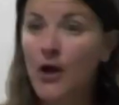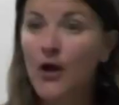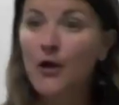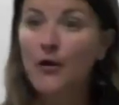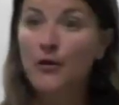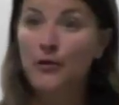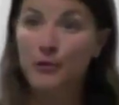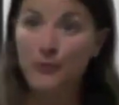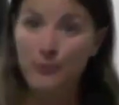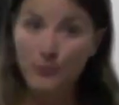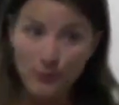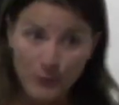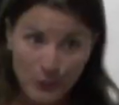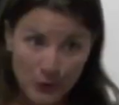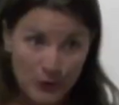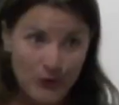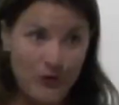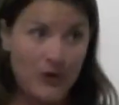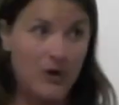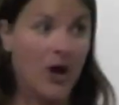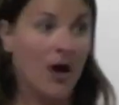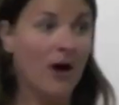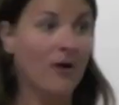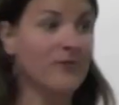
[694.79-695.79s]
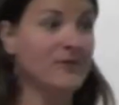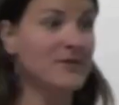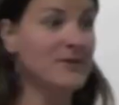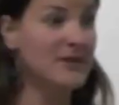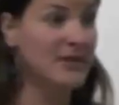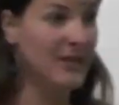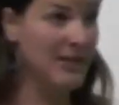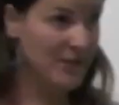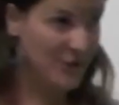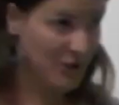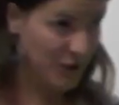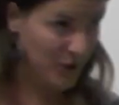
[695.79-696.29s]
through the
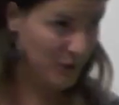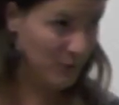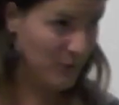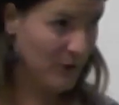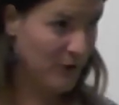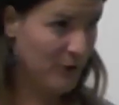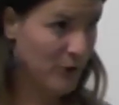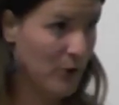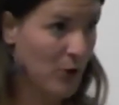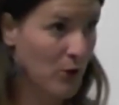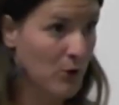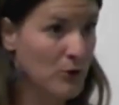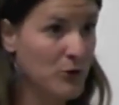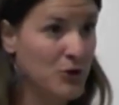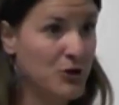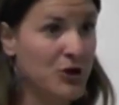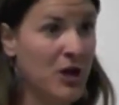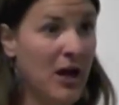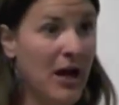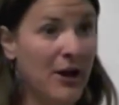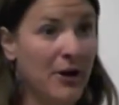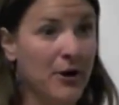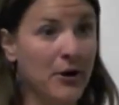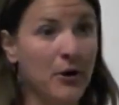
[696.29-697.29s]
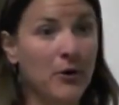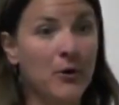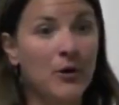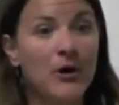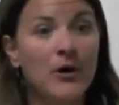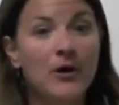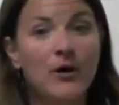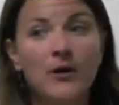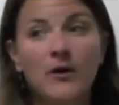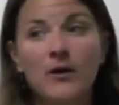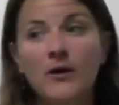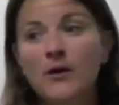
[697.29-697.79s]
confrontation with your own shadow
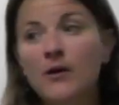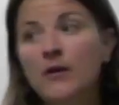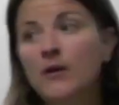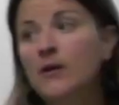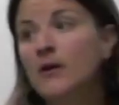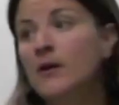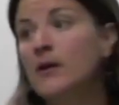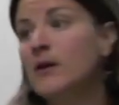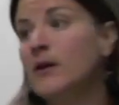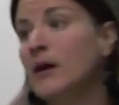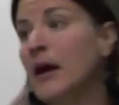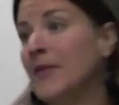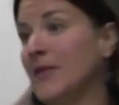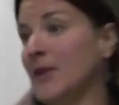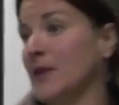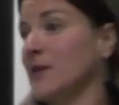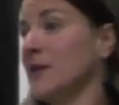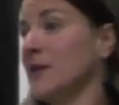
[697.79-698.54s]
and the